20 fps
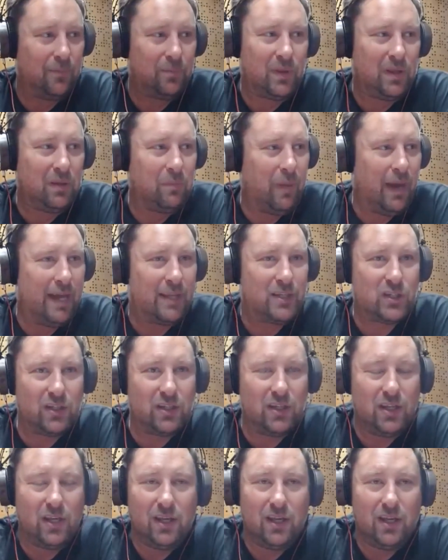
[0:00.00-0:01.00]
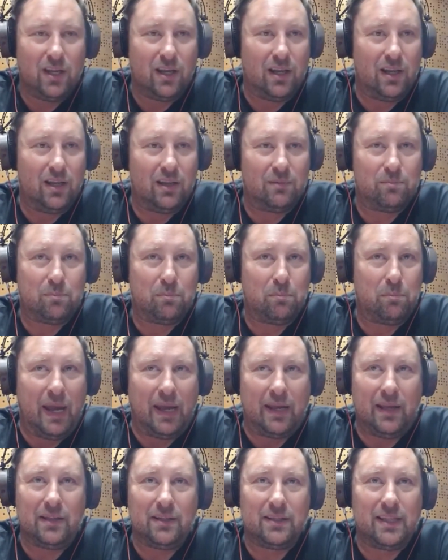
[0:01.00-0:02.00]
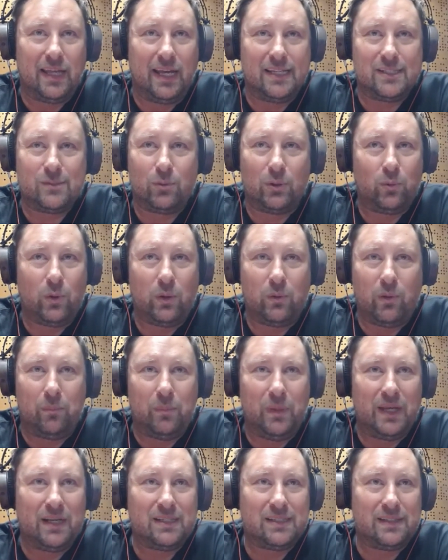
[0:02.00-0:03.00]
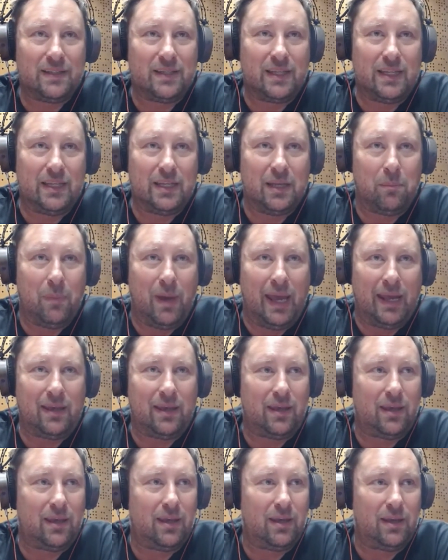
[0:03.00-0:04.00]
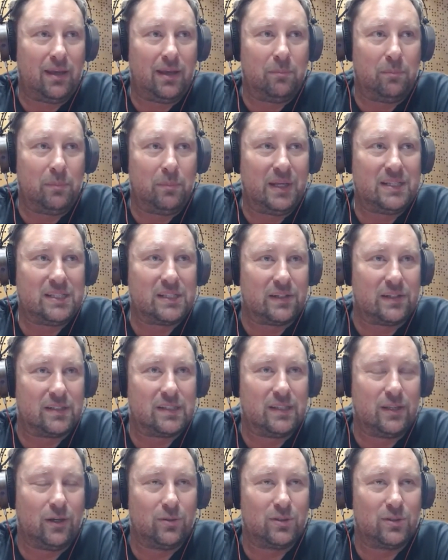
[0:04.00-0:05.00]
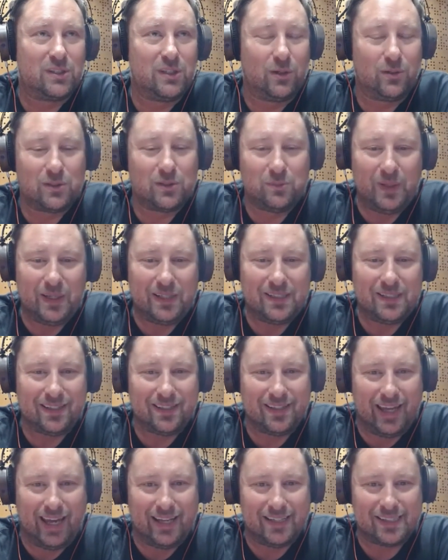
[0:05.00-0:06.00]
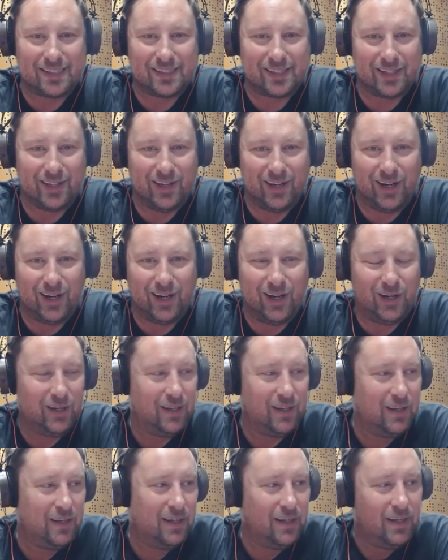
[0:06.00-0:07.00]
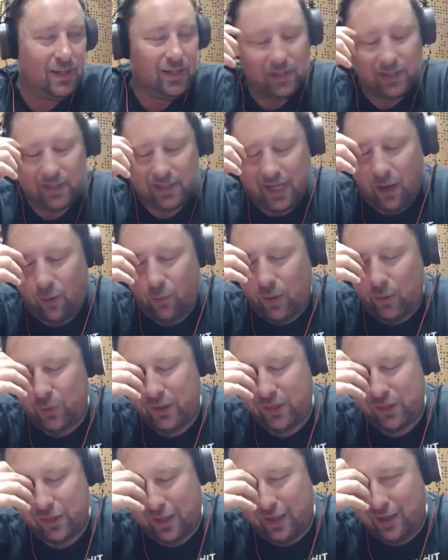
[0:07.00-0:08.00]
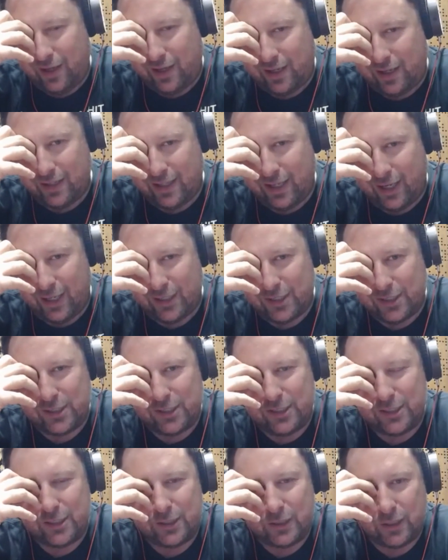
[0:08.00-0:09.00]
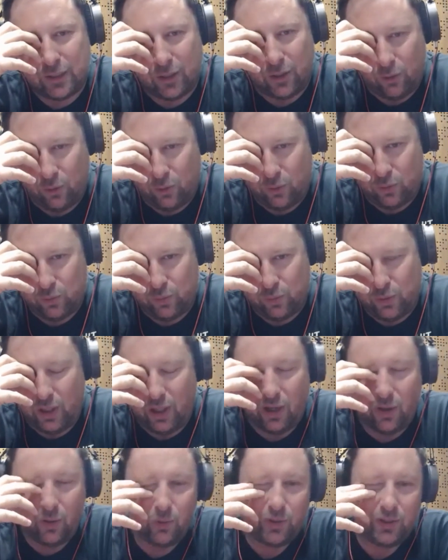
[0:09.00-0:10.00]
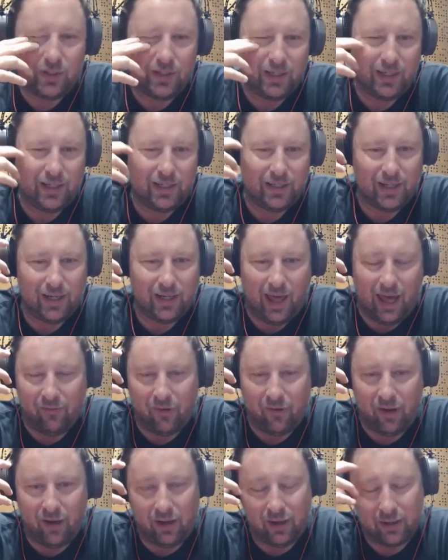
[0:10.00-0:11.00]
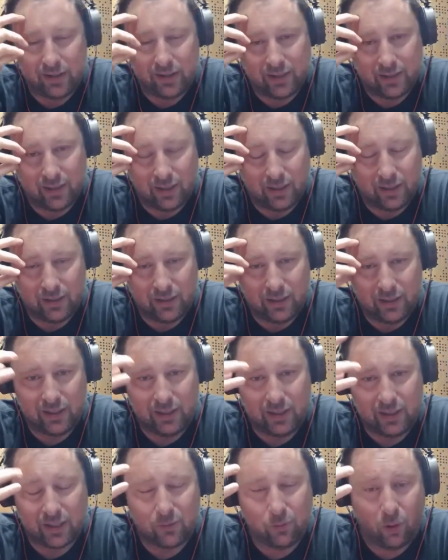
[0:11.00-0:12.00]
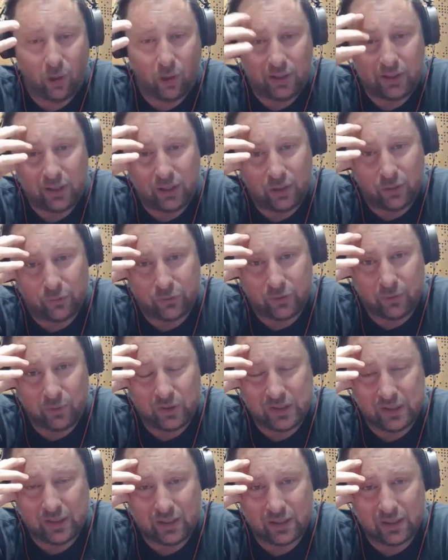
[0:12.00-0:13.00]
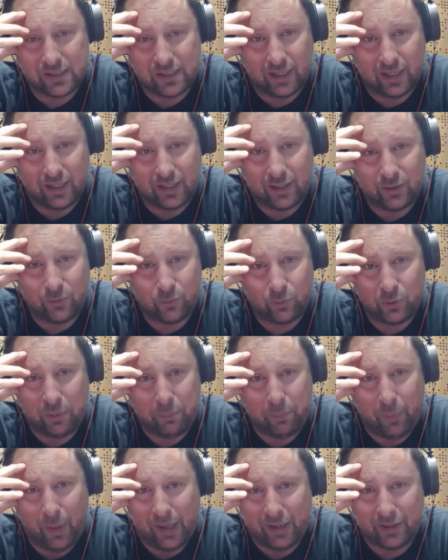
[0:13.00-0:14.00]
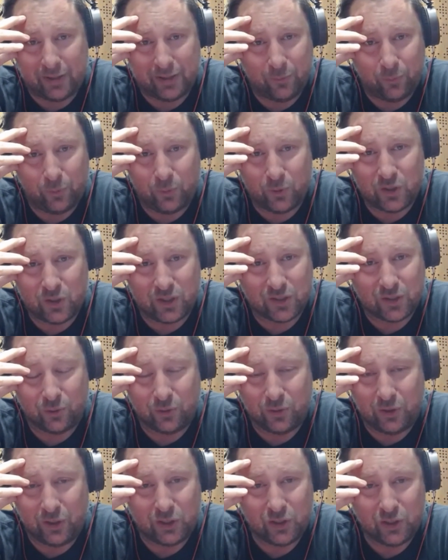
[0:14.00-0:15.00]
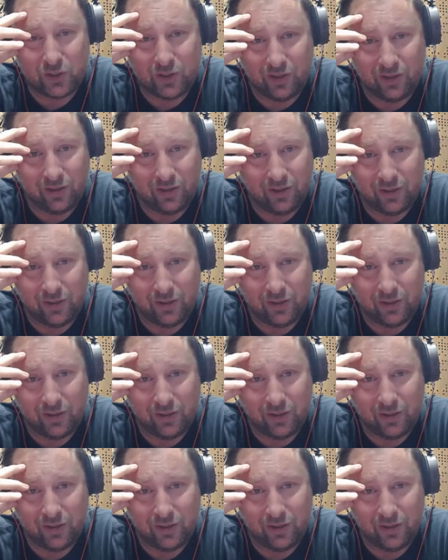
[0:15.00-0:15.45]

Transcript: imagine back in the days when we were mixing in a Mackie mixers, those mixing desks are now, when we think they're so low in a level, in a quality of the music, it's like it would be better that we just go digital, you